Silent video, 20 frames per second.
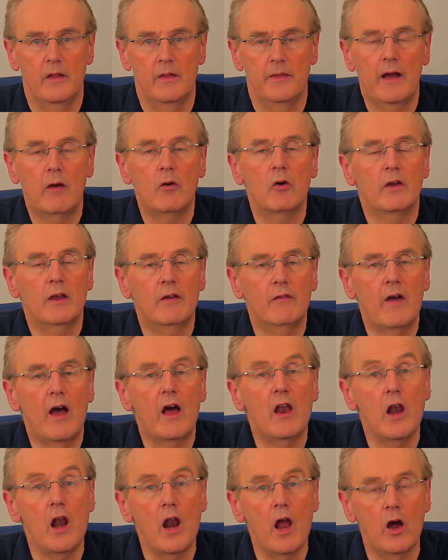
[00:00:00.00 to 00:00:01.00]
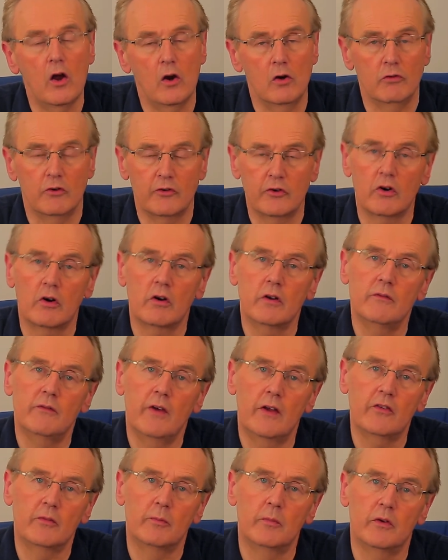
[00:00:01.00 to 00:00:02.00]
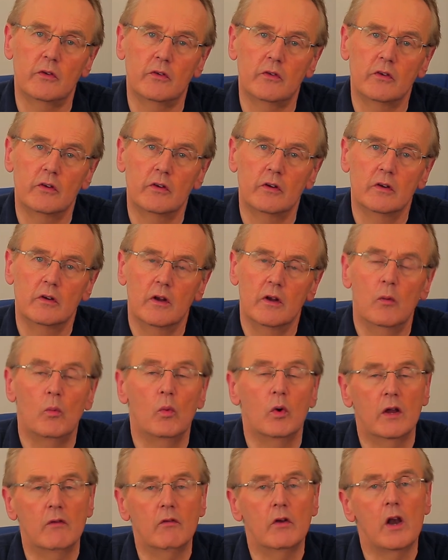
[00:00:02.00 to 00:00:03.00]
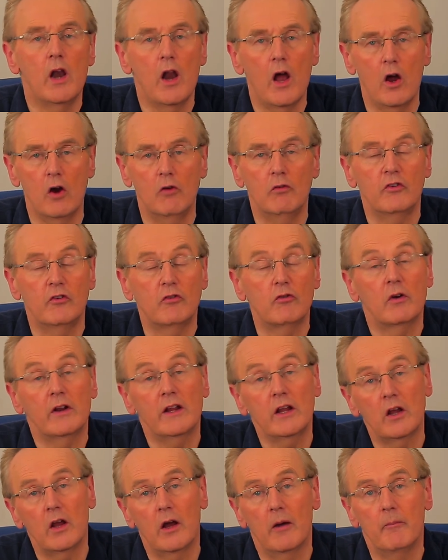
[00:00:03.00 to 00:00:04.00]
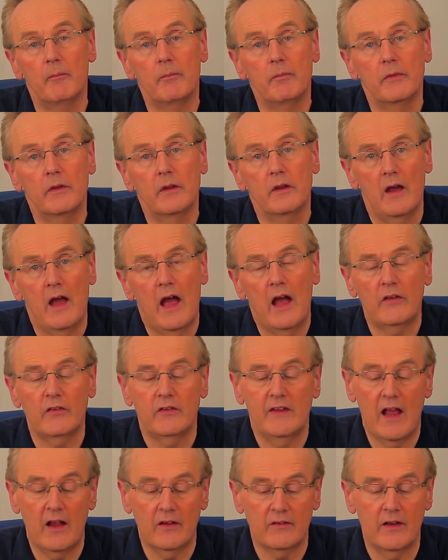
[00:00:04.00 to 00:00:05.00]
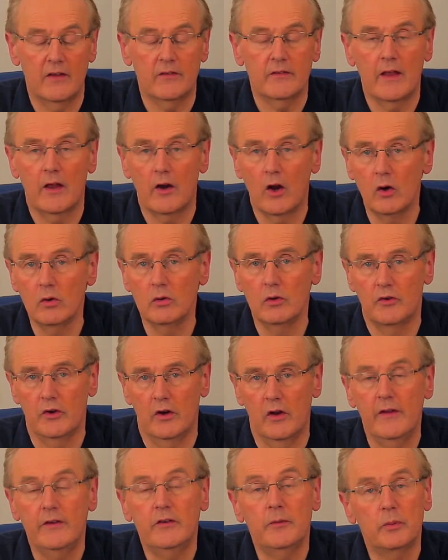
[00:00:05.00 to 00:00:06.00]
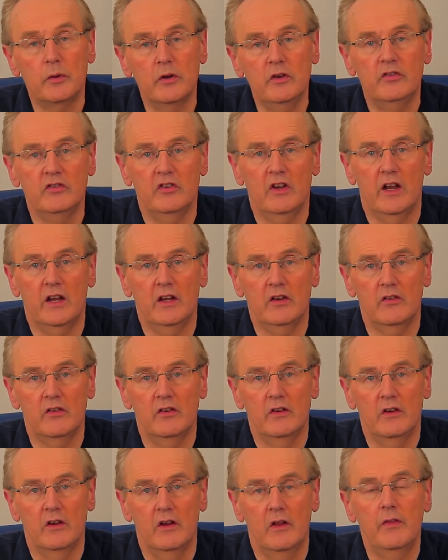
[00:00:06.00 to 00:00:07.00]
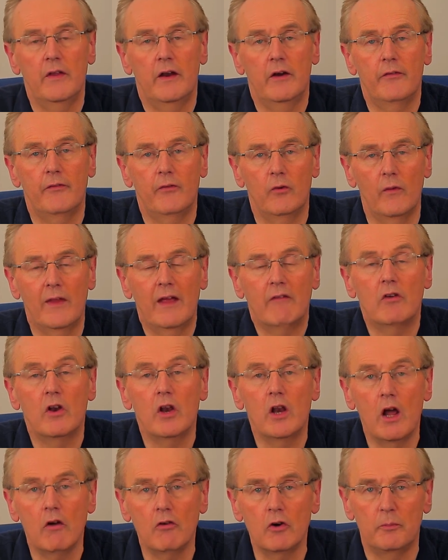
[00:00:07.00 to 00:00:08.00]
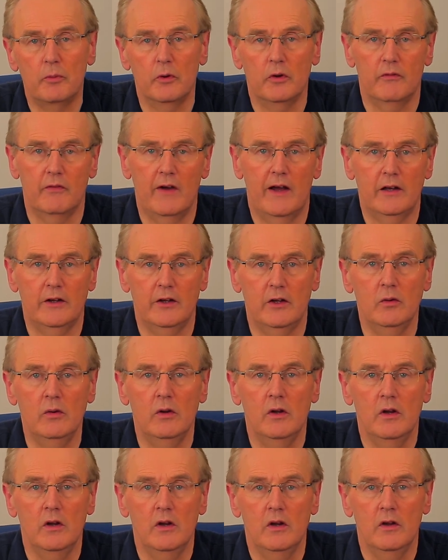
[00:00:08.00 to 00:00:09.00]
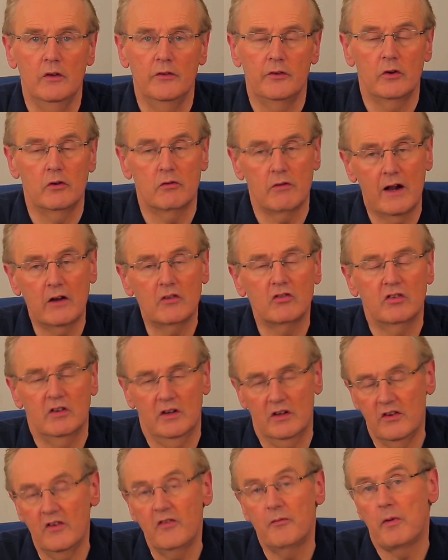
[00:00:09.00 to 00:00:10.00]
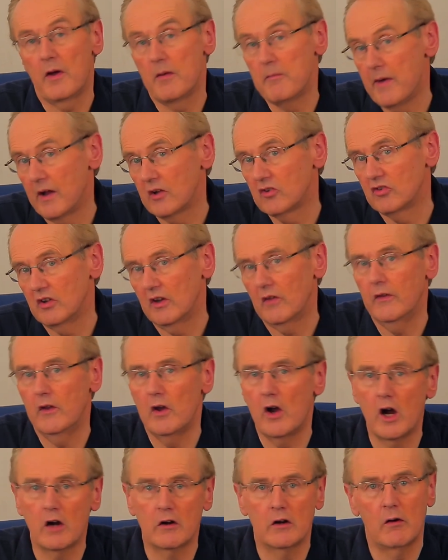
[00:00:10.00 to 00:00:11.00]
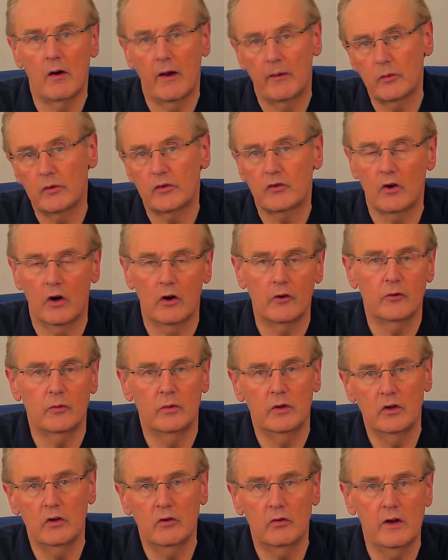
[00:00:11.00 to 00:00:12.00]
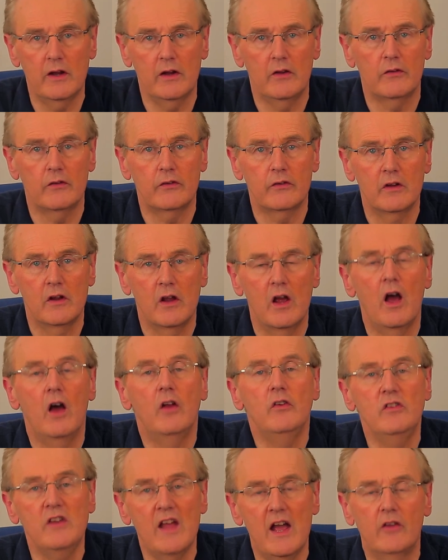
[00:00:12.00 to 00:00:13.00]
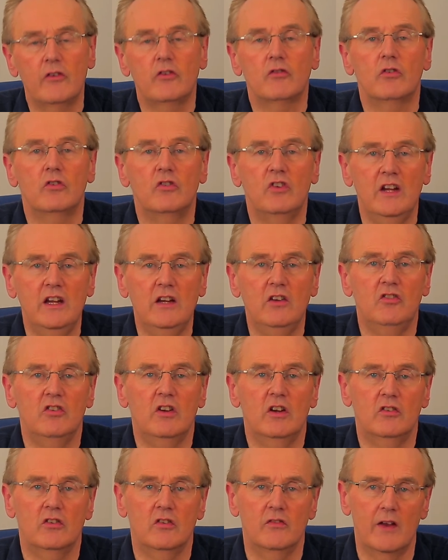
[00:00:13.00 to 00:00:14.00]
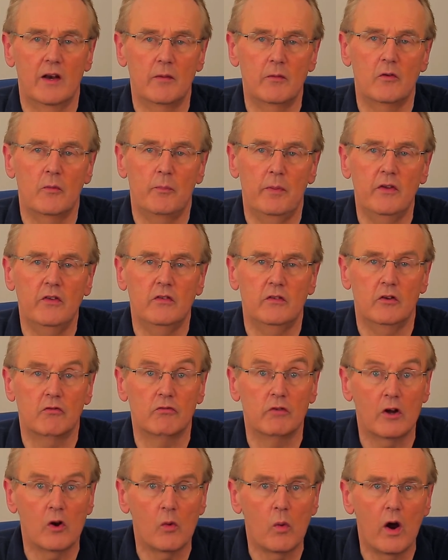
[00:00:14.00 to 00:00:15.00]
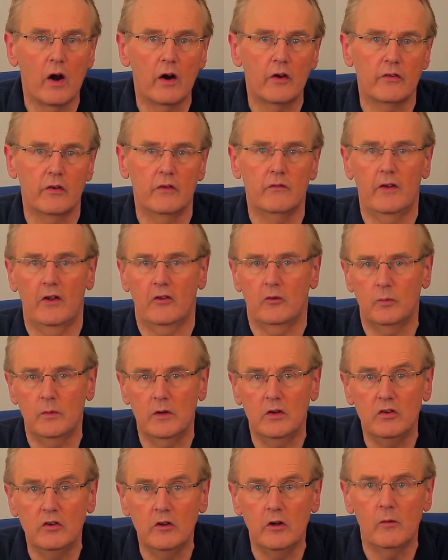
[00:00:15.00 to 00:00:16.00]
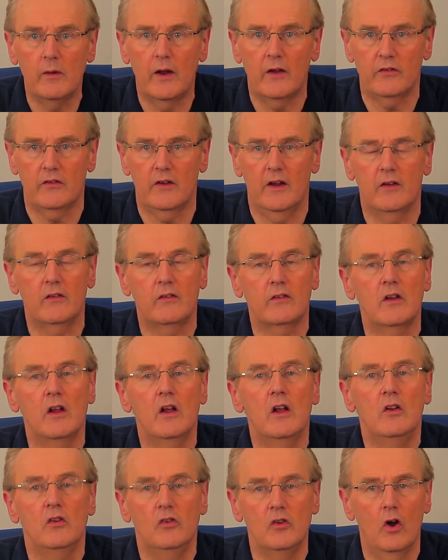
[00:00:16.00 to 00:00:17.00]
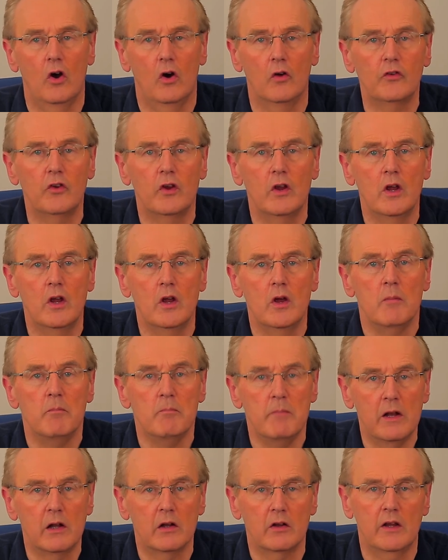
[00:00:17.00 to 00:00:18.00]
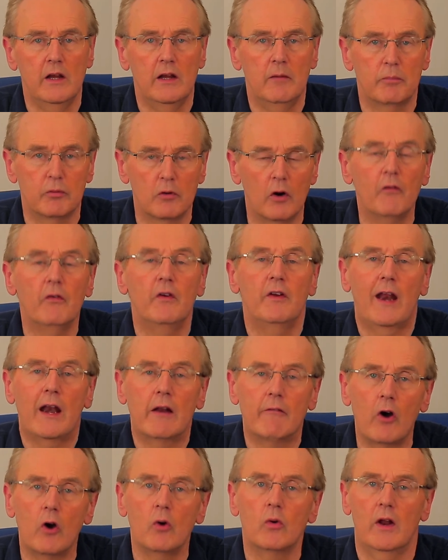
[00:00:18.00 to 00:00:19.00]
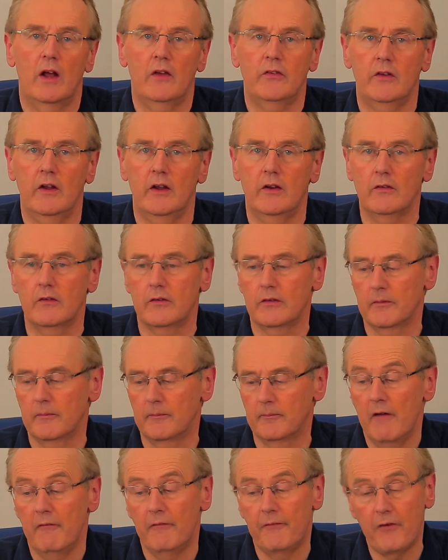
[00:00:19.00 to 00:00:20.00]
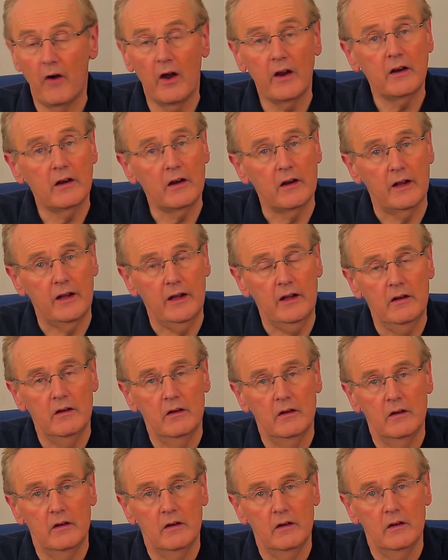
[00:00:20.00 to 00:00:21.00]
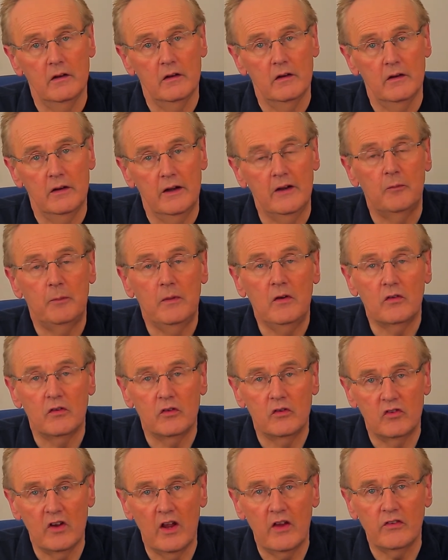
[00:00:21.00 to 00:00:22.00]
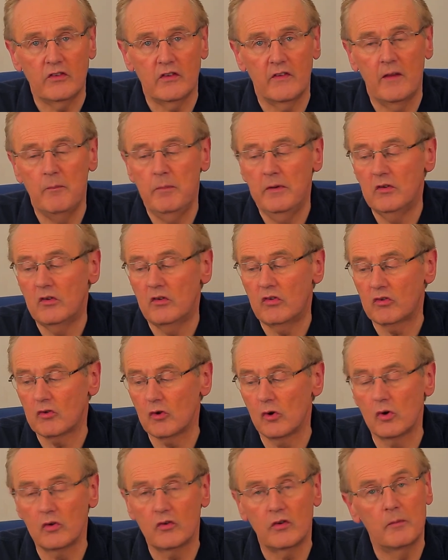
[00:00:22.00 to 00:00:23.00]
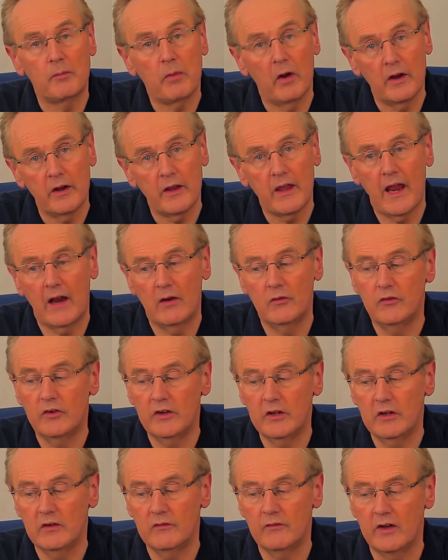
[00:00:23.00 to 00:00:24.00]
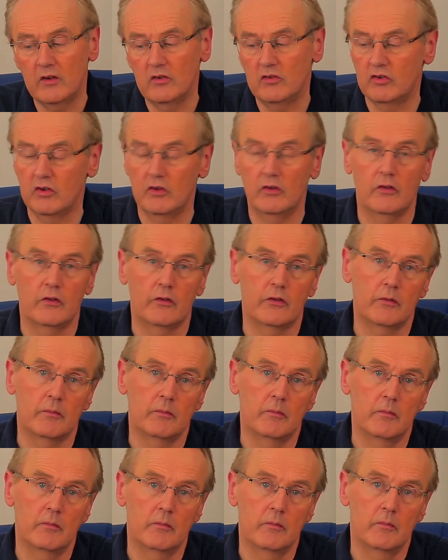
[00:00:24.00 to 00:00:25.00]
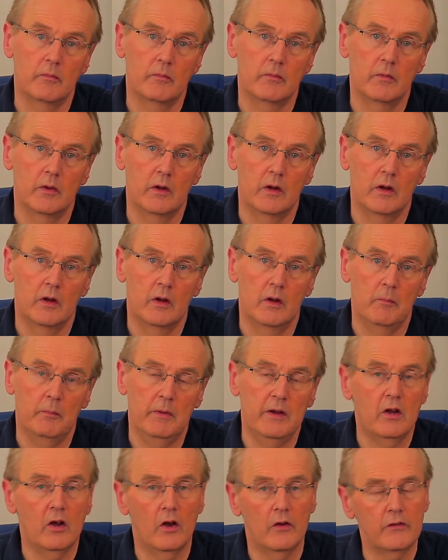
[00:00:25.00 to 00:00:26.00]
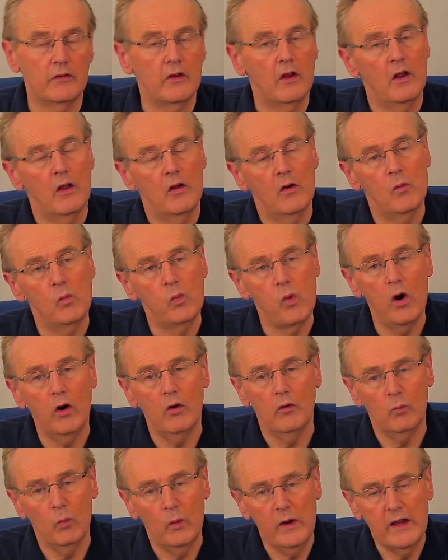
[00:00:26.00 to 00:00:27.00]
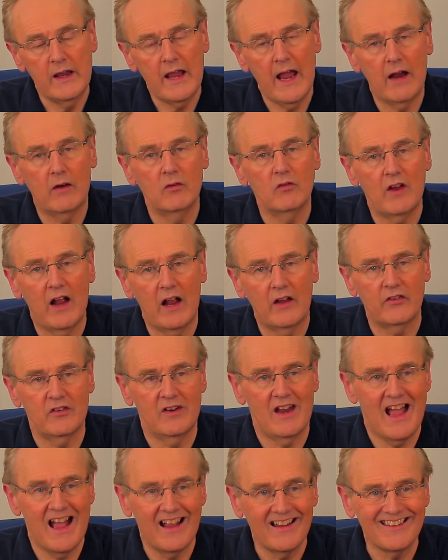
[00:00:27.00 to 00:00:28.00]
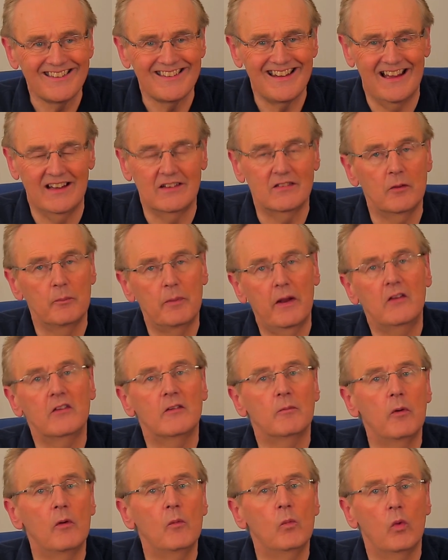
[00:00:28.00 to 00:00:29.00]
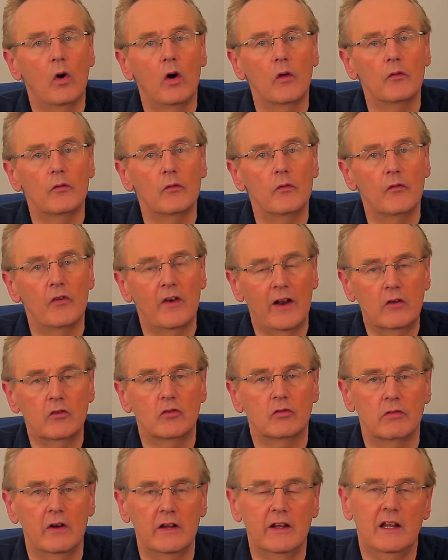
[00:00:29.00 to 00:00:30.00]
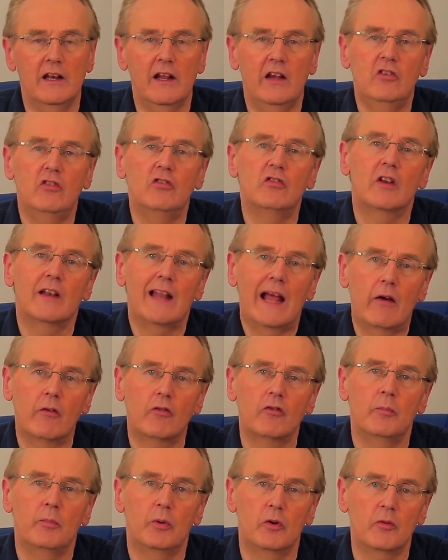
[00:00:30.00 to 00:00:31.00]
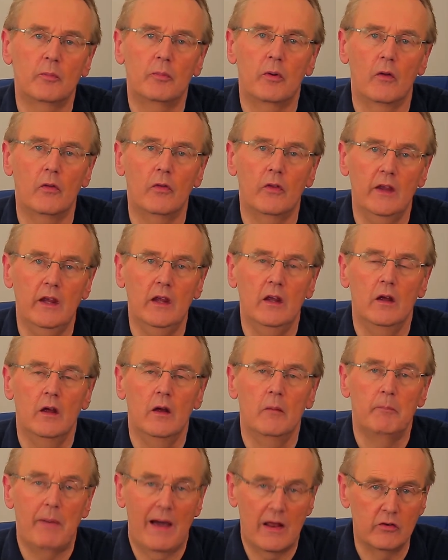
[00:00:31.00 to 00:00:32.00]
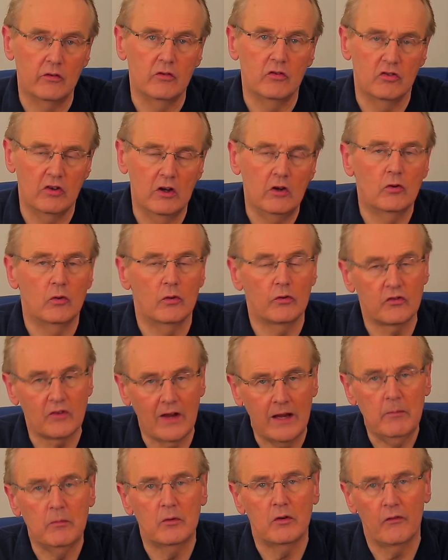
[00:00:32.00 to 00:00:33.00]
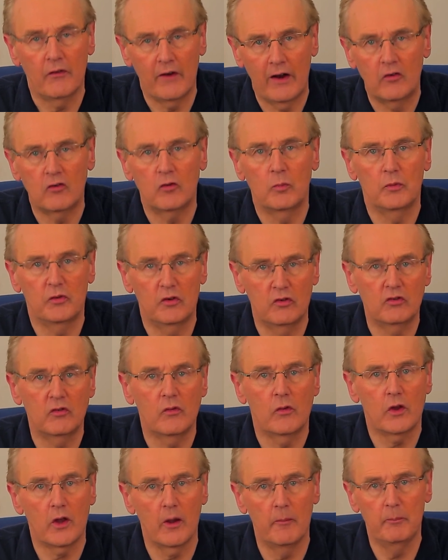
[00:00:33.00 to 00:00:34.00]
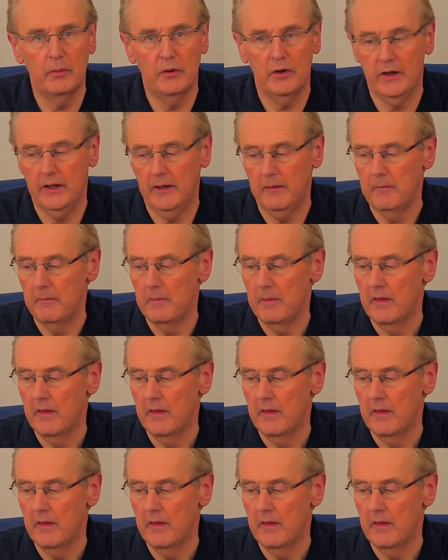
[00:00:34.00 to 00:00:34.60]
That will give a low return on investment, will give a low residual income. As the assets get older, they depreciate, and therefore they have a lower book value, so gradually, as if by magic, the ROI will start to increase. And yet, strategic development of a business requires investment in new assets, not milking profit out of old assets. And finally, it's been suggested they've been distorted by accounting conventions, because what we count as an asset depends upon what financial regulations allow us to put upon the balance sheet or statement of financial position of the company.